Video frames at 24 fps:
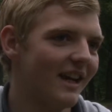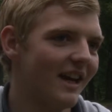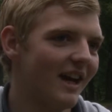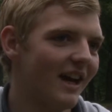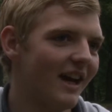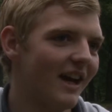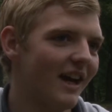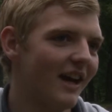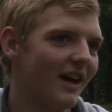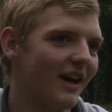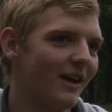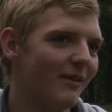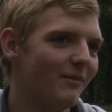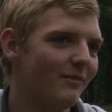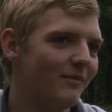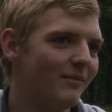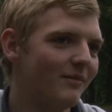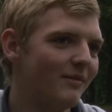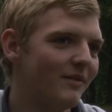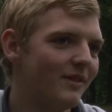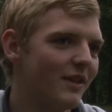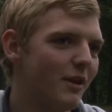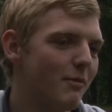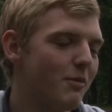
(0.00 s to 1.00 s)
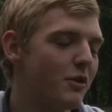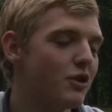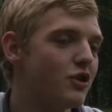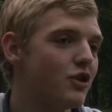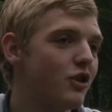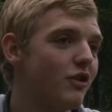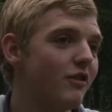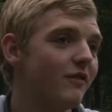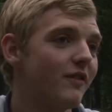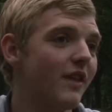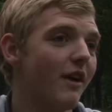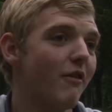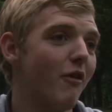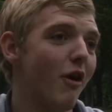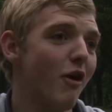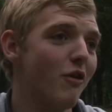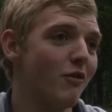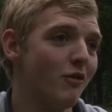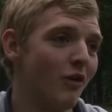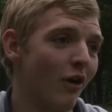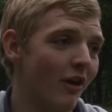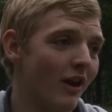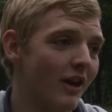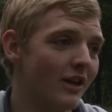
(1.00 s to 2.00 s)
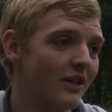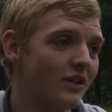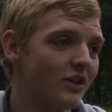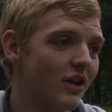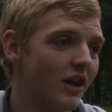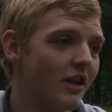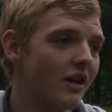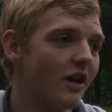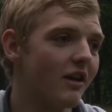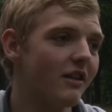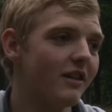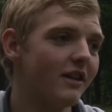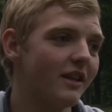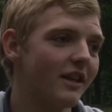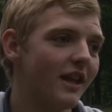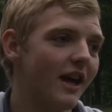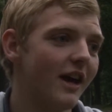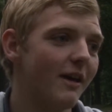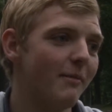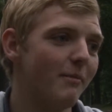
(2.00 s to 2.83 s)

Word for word: Um, the pursuit of their own knowledge. I don't think they